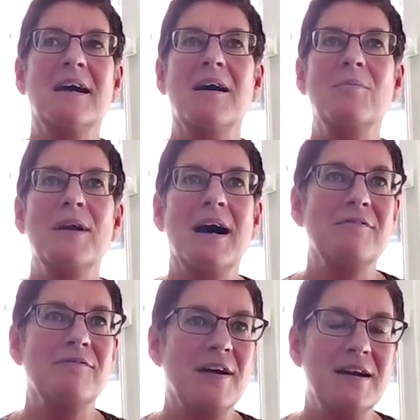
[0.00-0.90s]
And we
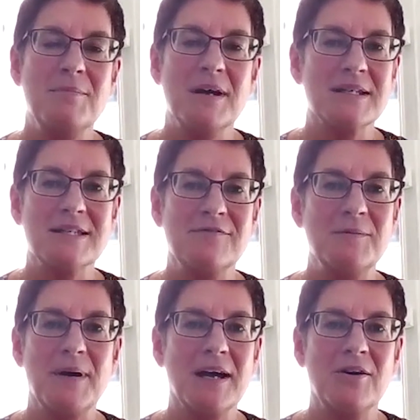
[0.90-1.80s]
have very mixed
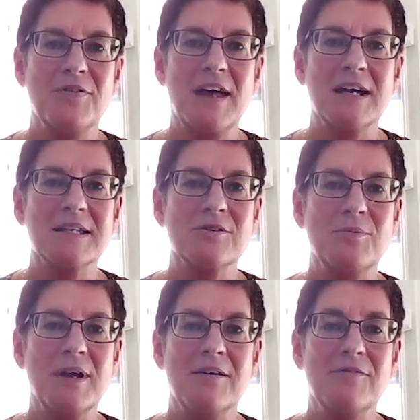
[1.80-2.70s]
feedback on that. So
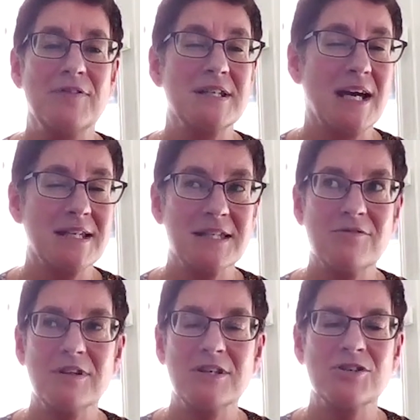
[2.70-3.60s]
we have fantastic
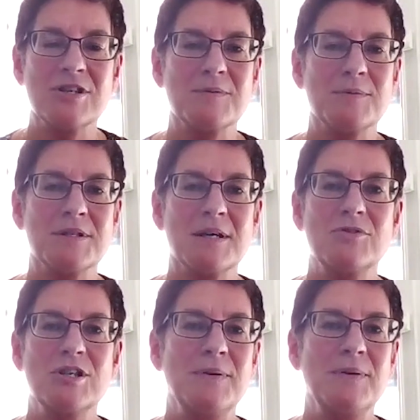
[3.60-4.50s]
relationships with
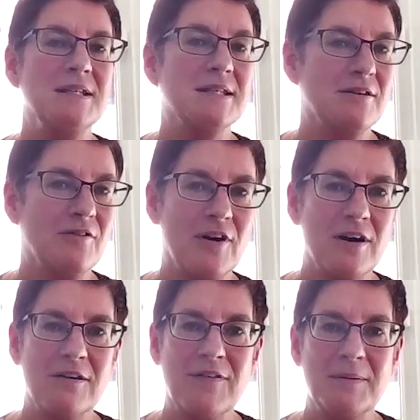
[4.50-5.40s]
some GPs. They
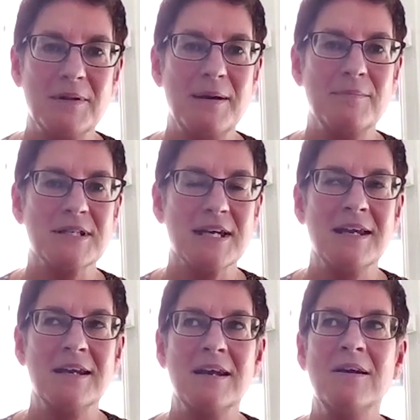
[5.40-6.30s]
refer family members
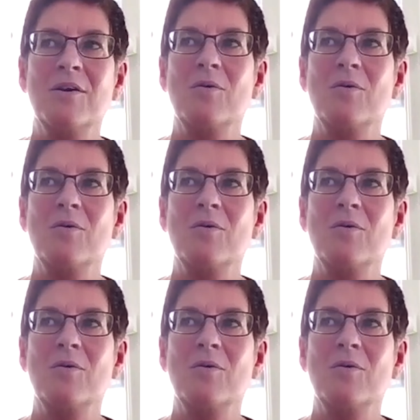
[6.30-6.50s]
in.